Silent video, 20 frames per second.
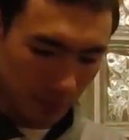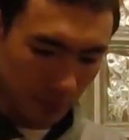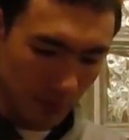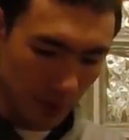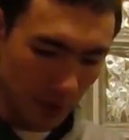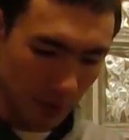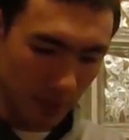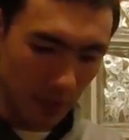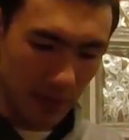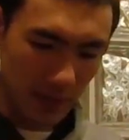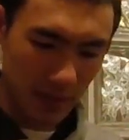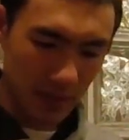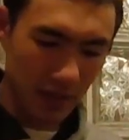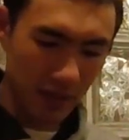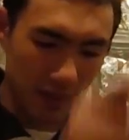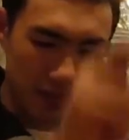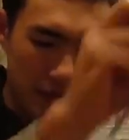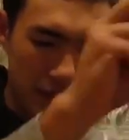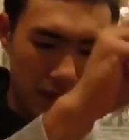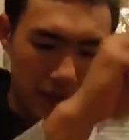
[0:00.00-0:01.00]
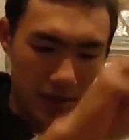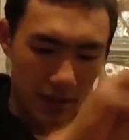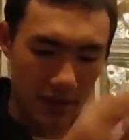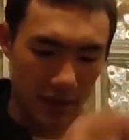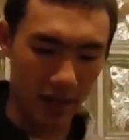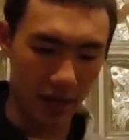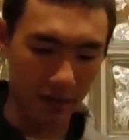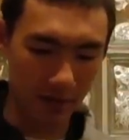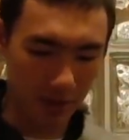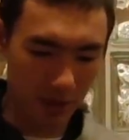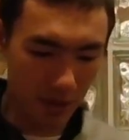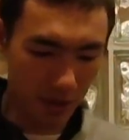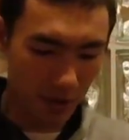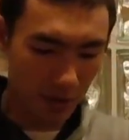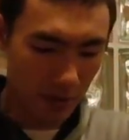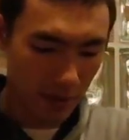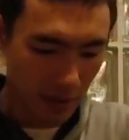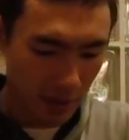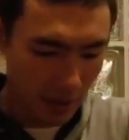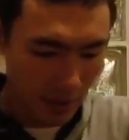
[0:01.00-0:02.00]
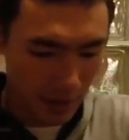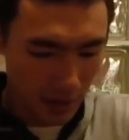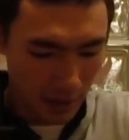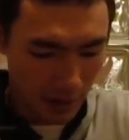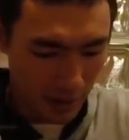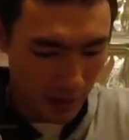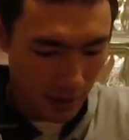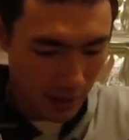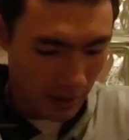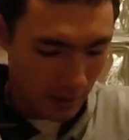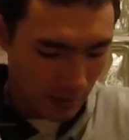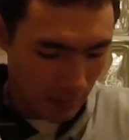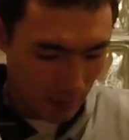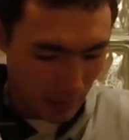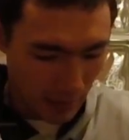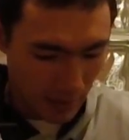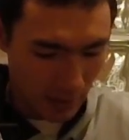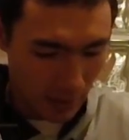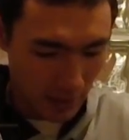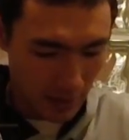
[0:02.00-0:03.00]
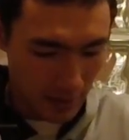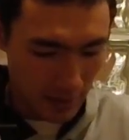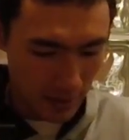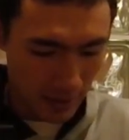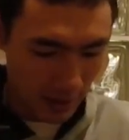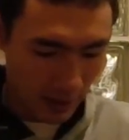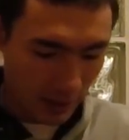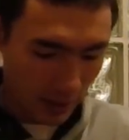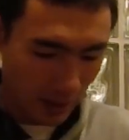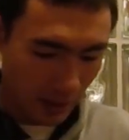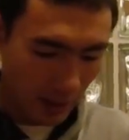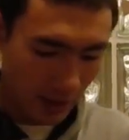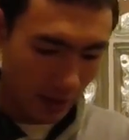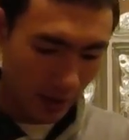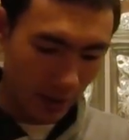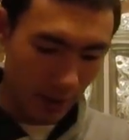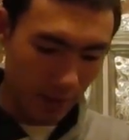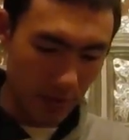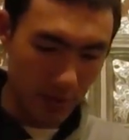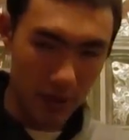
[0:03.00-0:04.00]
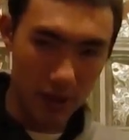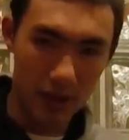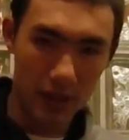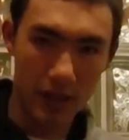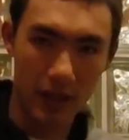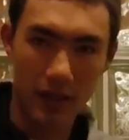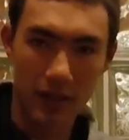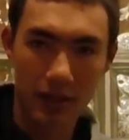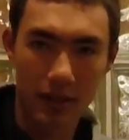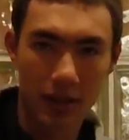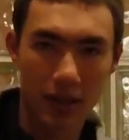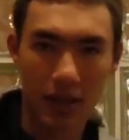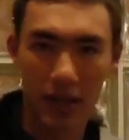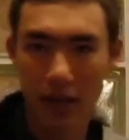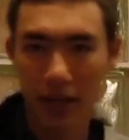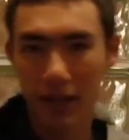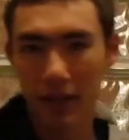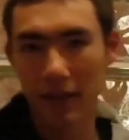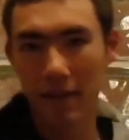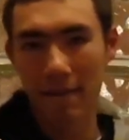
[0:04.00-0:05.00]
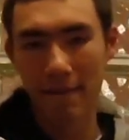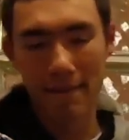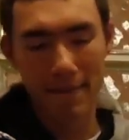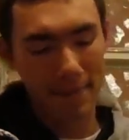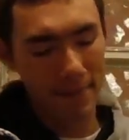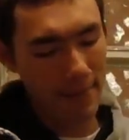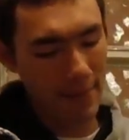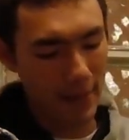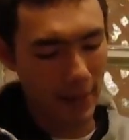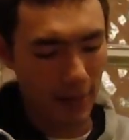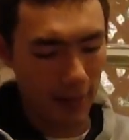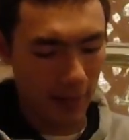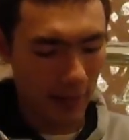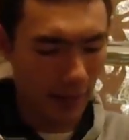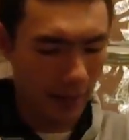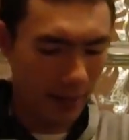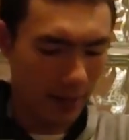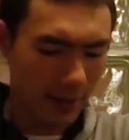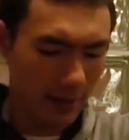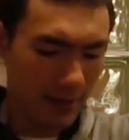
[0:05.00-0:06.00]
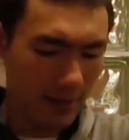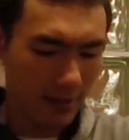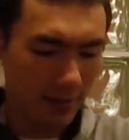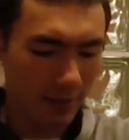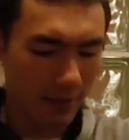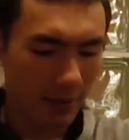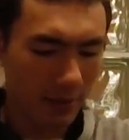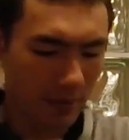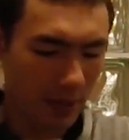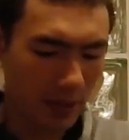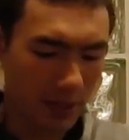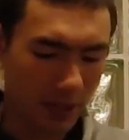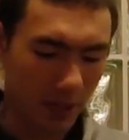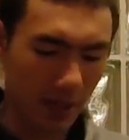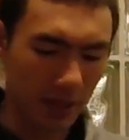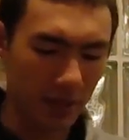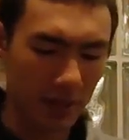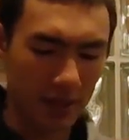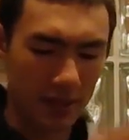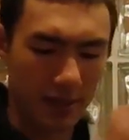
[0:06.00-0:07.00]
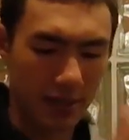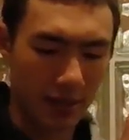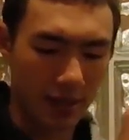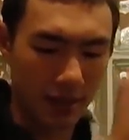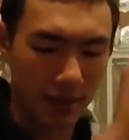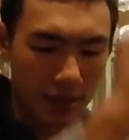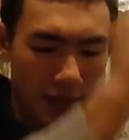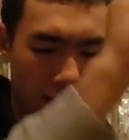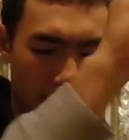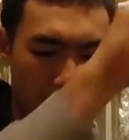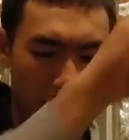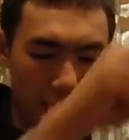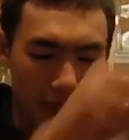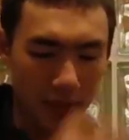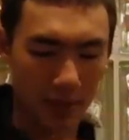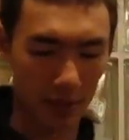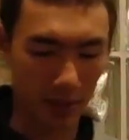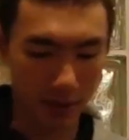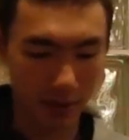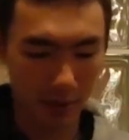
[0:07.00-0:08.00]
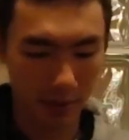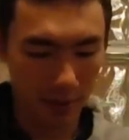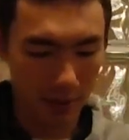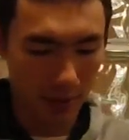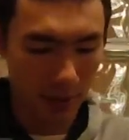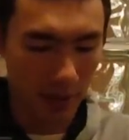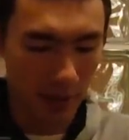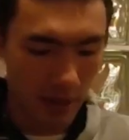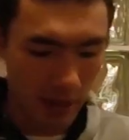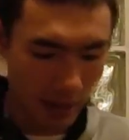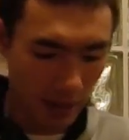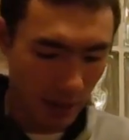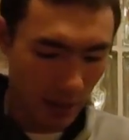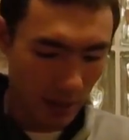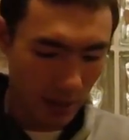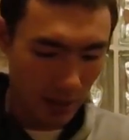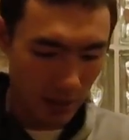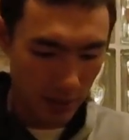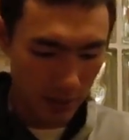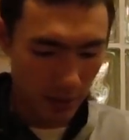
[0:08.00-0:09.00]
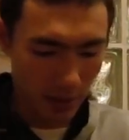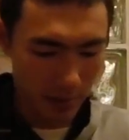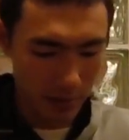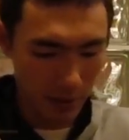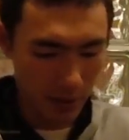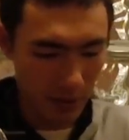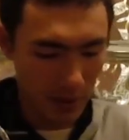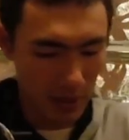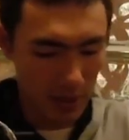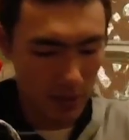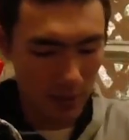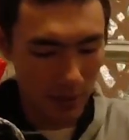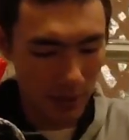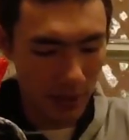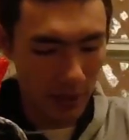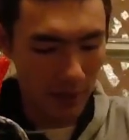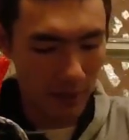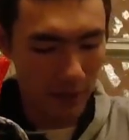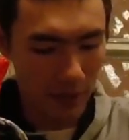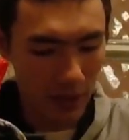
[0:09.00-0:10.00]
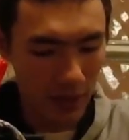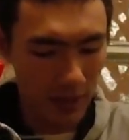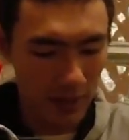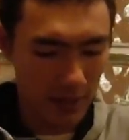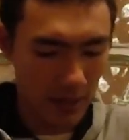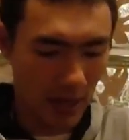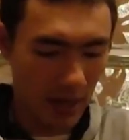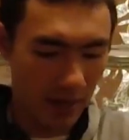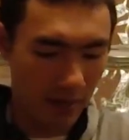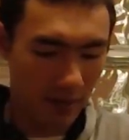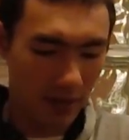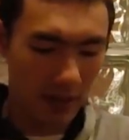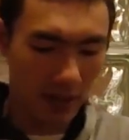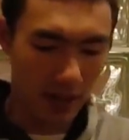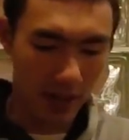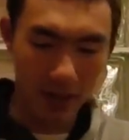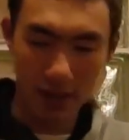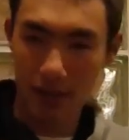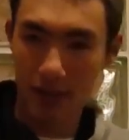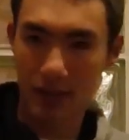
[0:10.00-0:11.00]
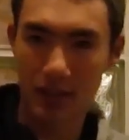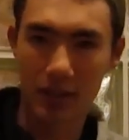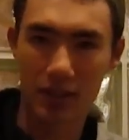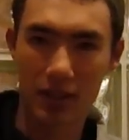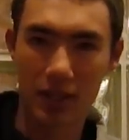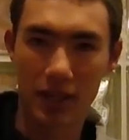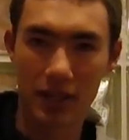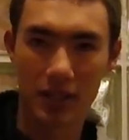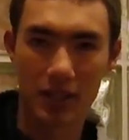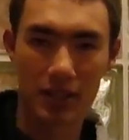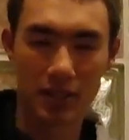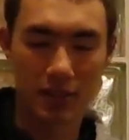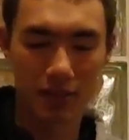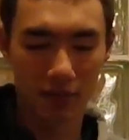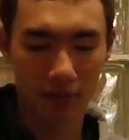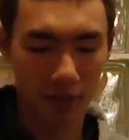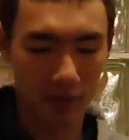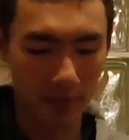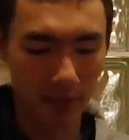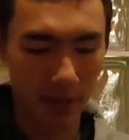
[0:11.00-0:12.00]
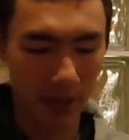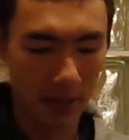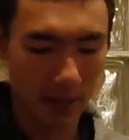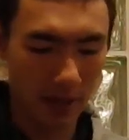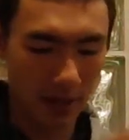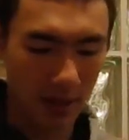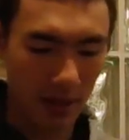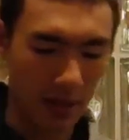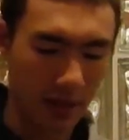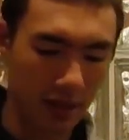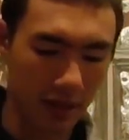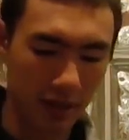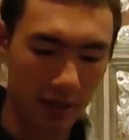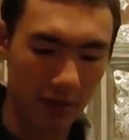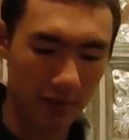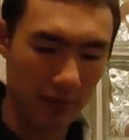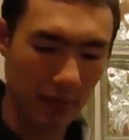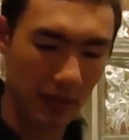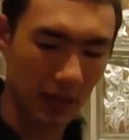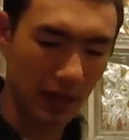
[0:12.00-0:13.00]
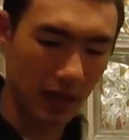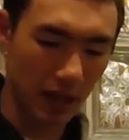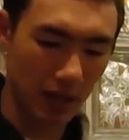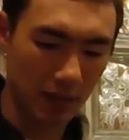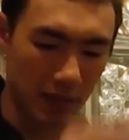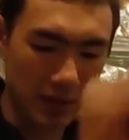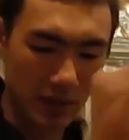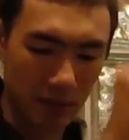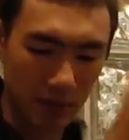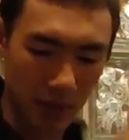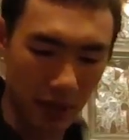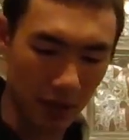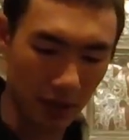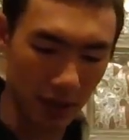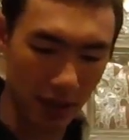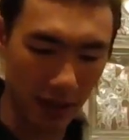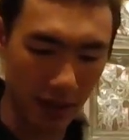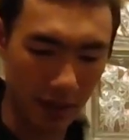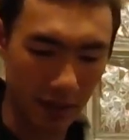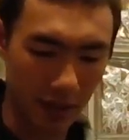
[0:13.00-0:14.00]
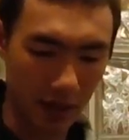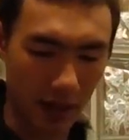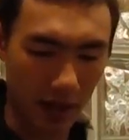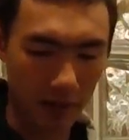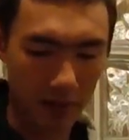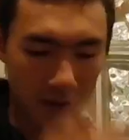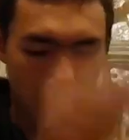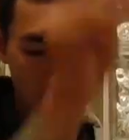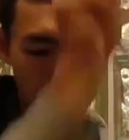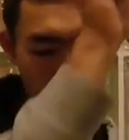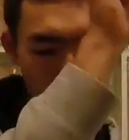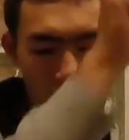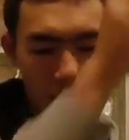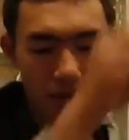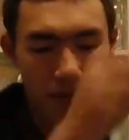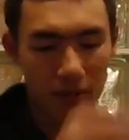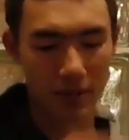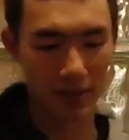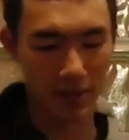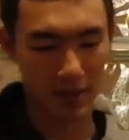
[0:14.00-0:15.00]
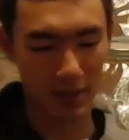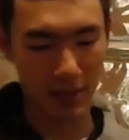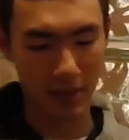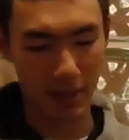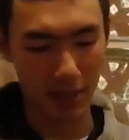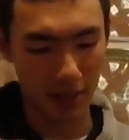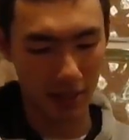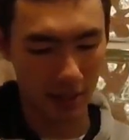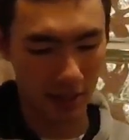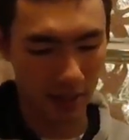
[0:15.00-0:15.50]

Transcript: So basically I'm doing this how-to because uh, I was looking online and I didn't see really much on this uh, topic so that's why I'm doing this one. If you guys have any other suggestions for me leave them in the comments below any other how-tos that you want to see